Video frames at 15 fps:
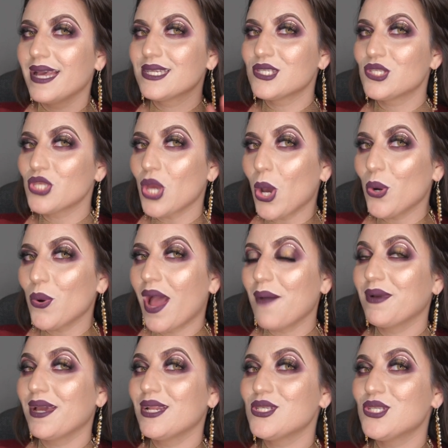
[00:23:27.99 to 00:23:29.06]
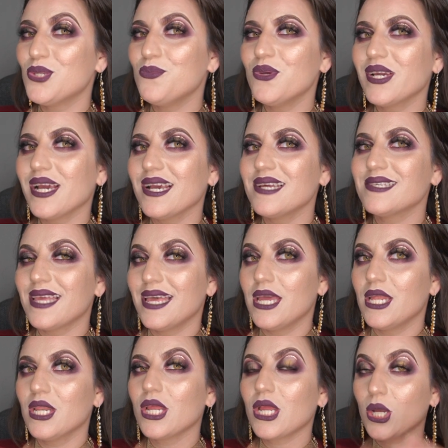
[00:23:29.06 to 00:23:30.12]
So I'm gonna zoom you guys
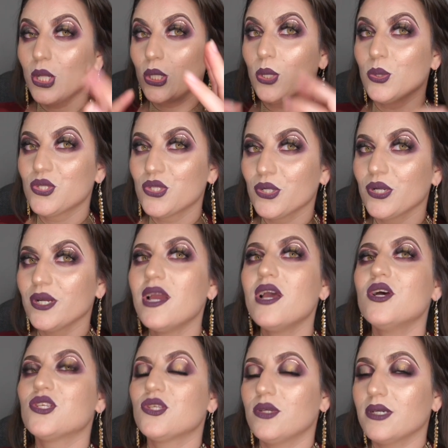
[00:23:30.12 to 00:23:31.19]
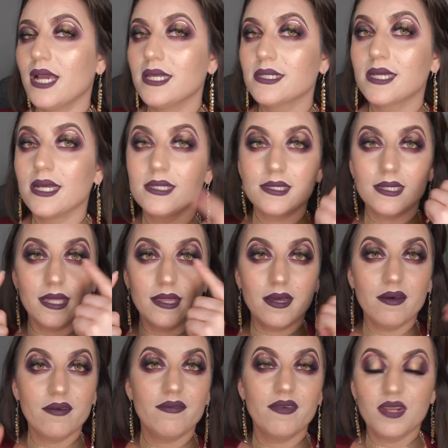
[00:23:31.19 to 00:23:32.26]
in closer so you guys can see
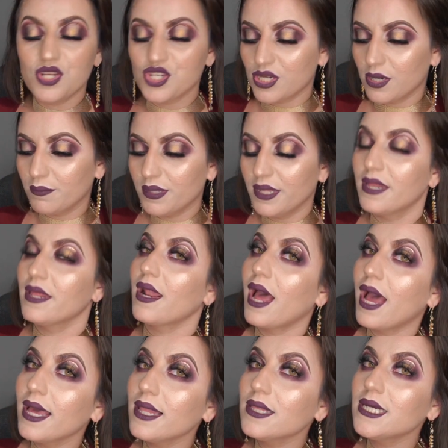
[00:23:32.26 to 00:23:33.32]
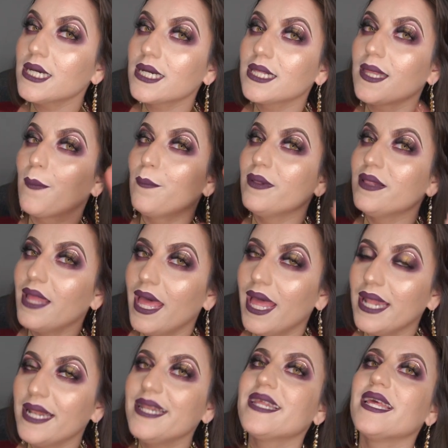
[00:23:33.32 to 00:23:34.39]
the finished completed eye look, the
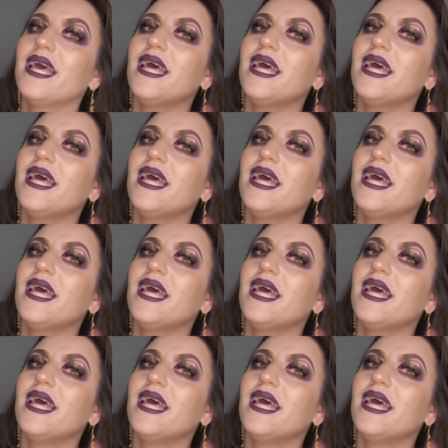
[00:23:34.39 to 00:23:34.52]
blend,